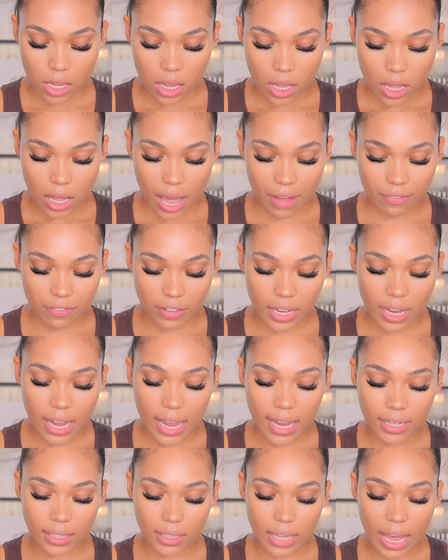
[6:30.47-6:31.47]
I feel like
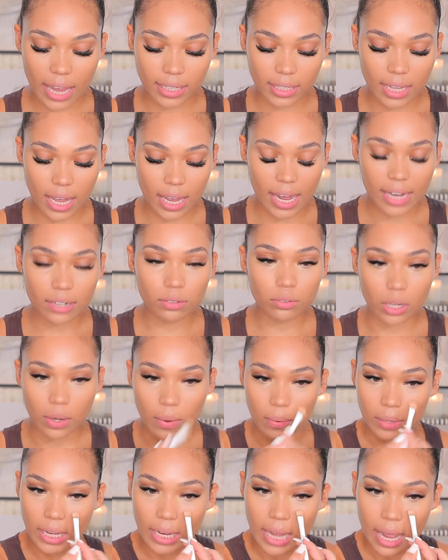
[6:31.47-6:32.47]
I, I, I don't know,
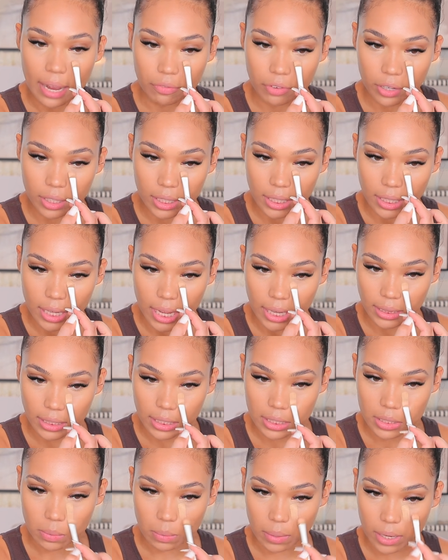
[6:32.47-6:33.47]
like I really like
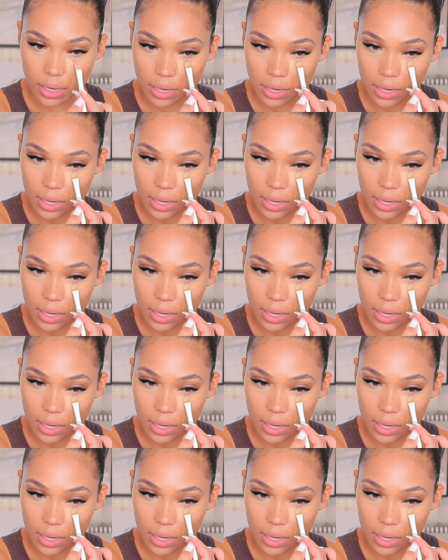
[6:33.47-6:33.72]
this one.